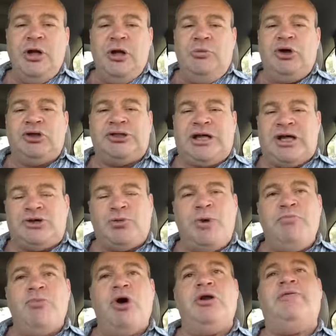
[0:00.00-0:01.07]
Because as we
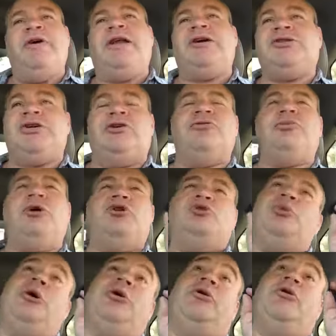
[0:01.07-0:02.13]
motivate ourselves, because
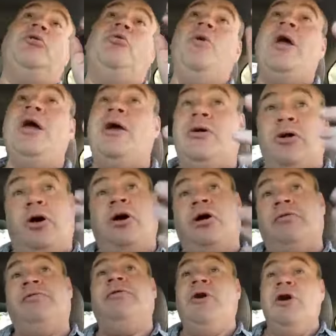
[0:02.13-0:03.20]
we are aware
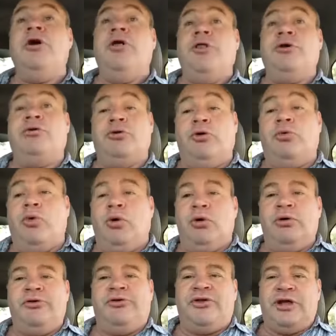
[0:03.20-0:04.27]
of the
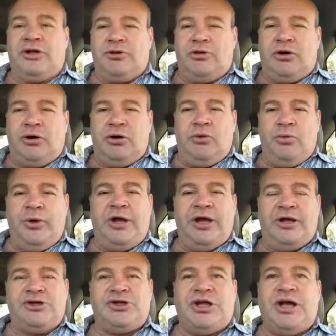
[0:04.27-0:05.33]
rewards that we're
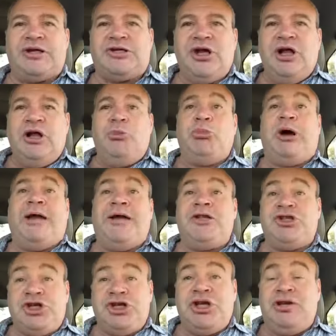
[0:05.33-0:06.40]
going to get by
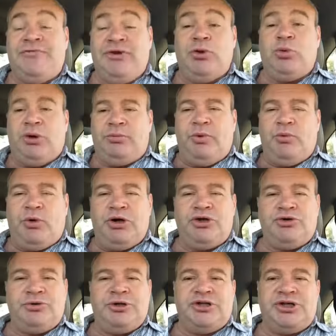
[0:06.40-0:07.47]
achieving what we want
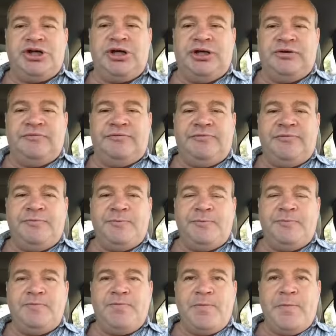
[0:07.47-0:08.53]
to achieve,
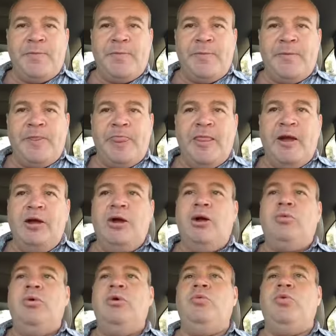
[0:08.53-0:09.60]

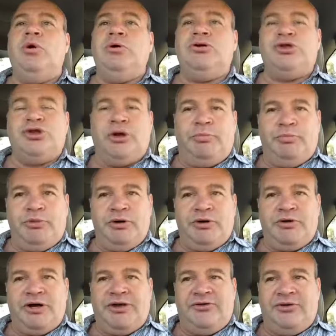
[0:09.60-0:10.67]
we will stop
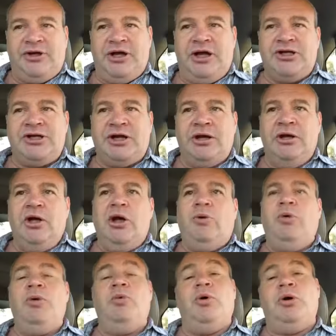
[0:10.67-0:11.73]
procrastinating.
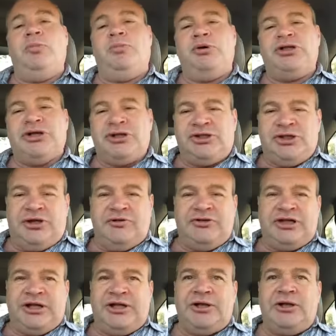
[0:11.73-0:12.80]
We will push ourselves
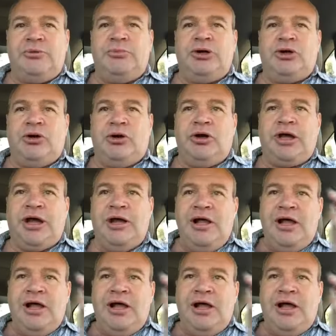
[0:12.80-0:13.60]
a little bit harder.